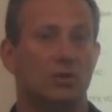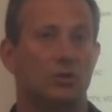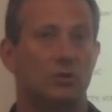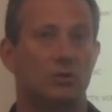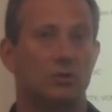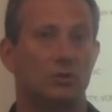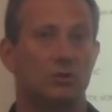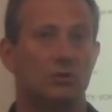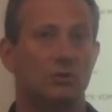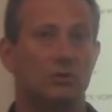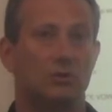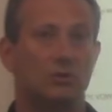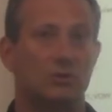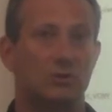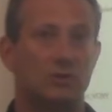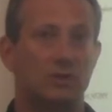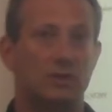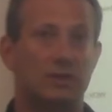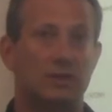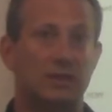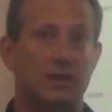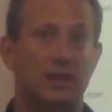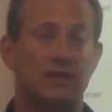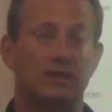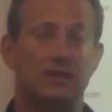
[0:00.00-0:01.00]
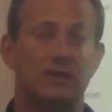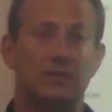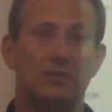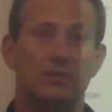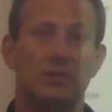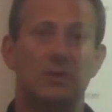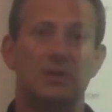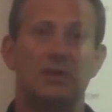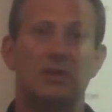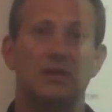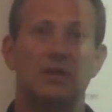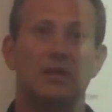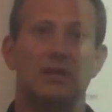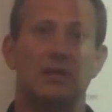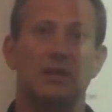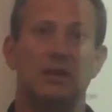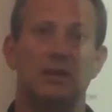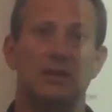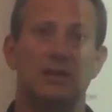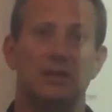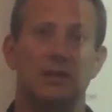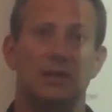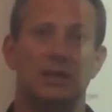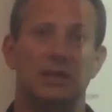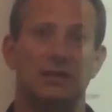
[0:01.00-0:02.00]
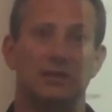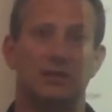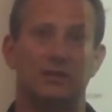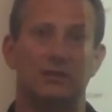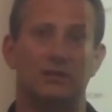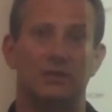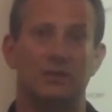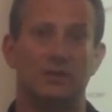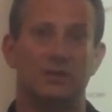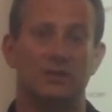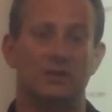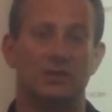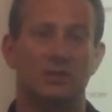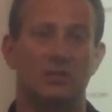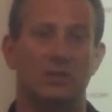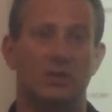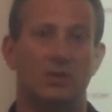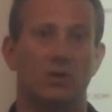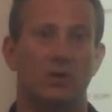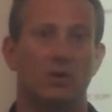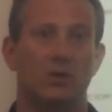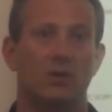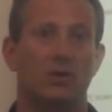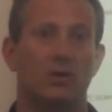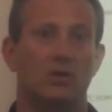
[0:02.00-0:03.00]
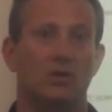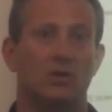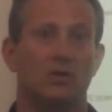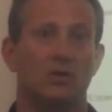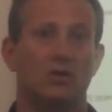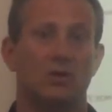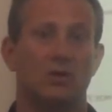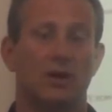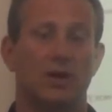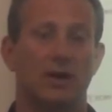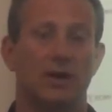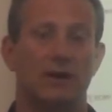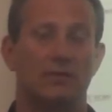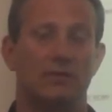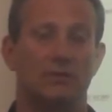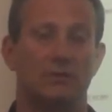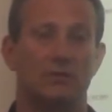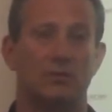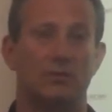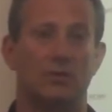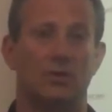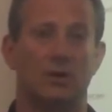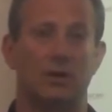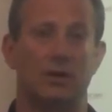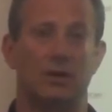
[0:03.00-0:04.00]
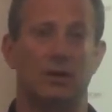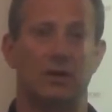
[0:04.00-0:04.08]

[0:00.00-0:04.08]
To detect the beginning and the end of the symbol, you have to